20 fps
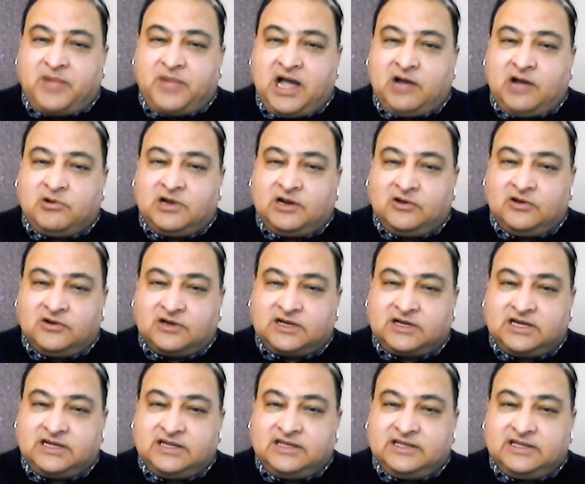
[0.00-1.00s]
power
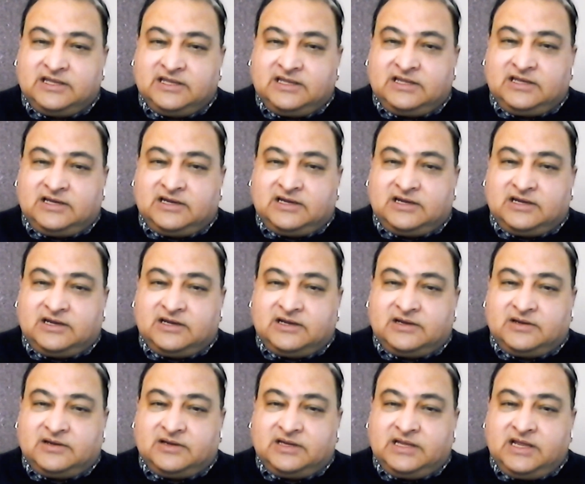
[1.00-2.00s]
look
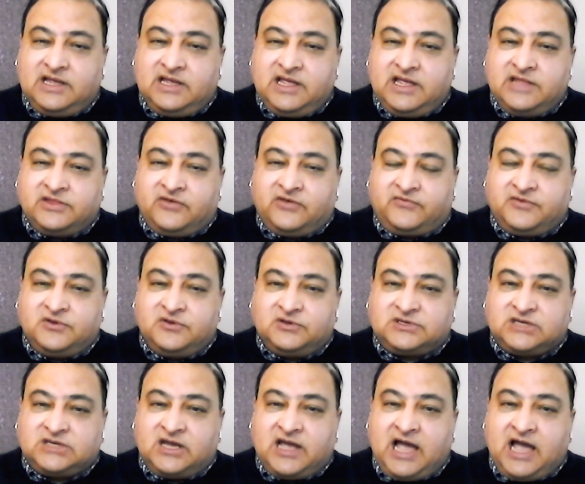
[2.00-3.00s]
in the
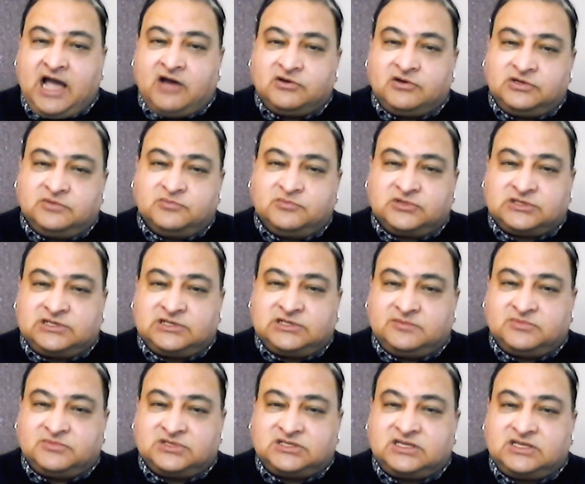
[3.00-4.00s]
future? How do
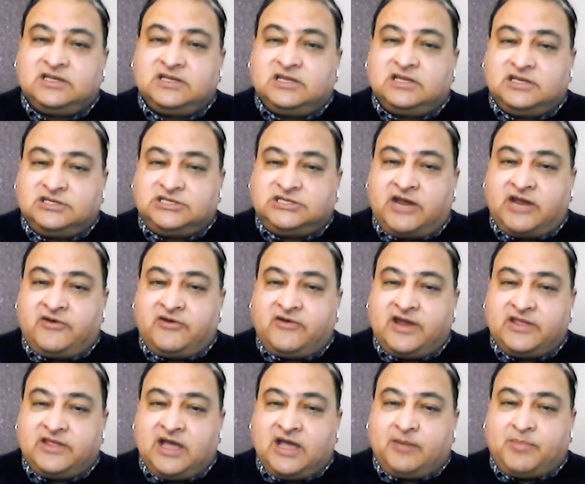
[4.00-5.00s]
Muslims
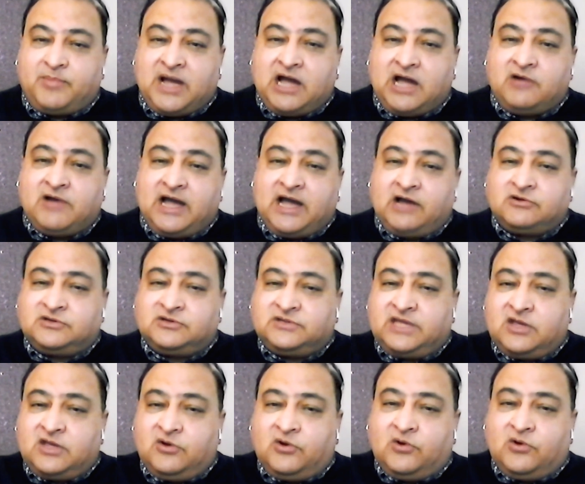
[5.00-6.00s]
generate that power? How do
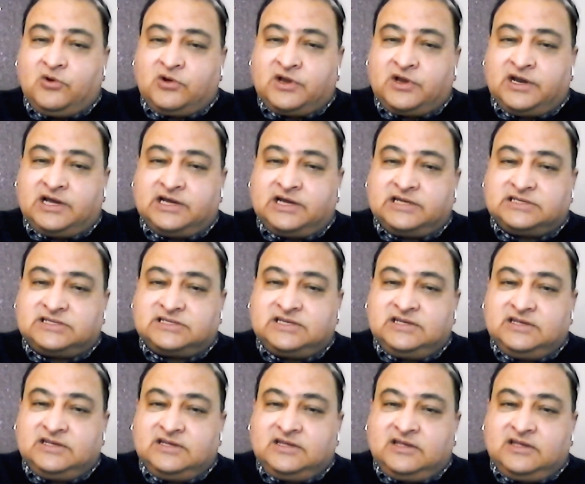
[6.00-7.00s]
they organize
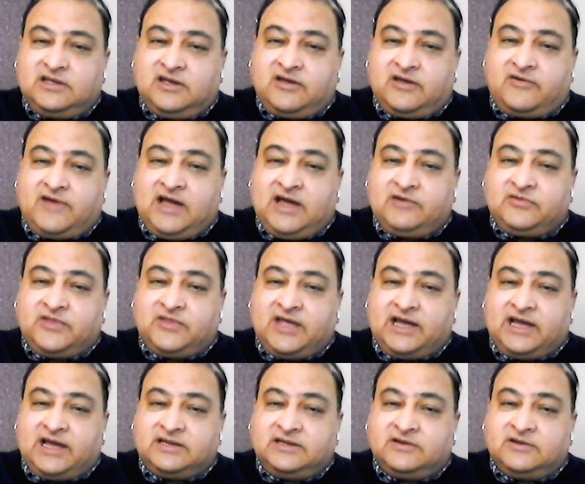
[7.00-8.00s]
around
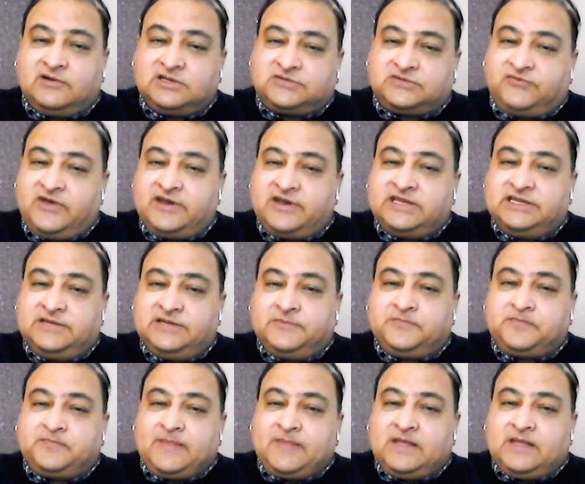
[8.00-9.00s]
that? It's
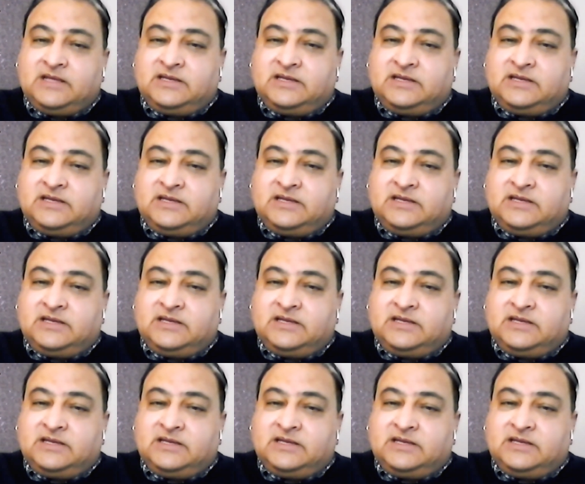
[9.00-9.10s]
very,